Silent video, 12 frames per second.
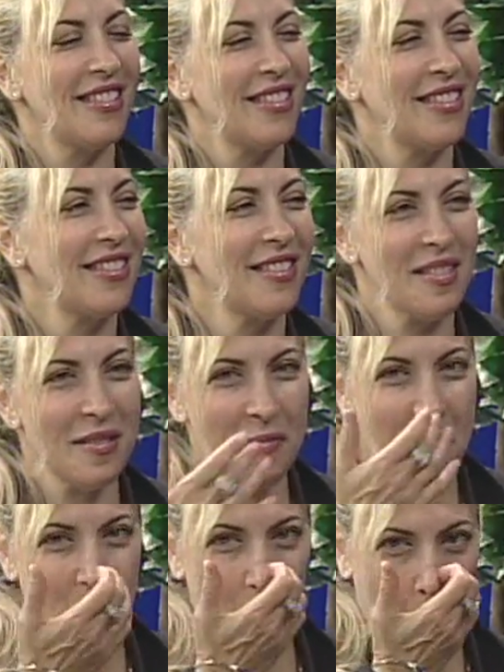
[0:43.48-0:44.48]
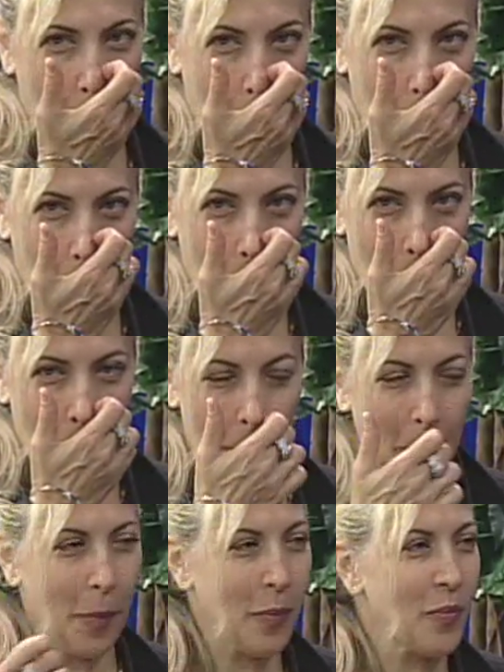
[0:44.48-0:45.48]
There's
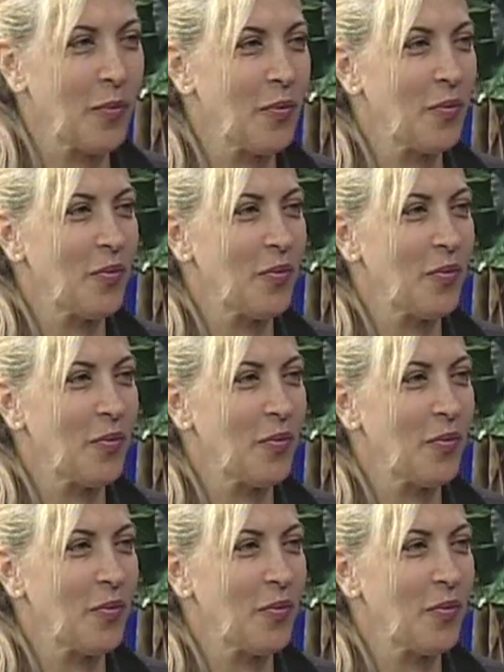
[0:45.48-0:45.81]
Barkbusters takes a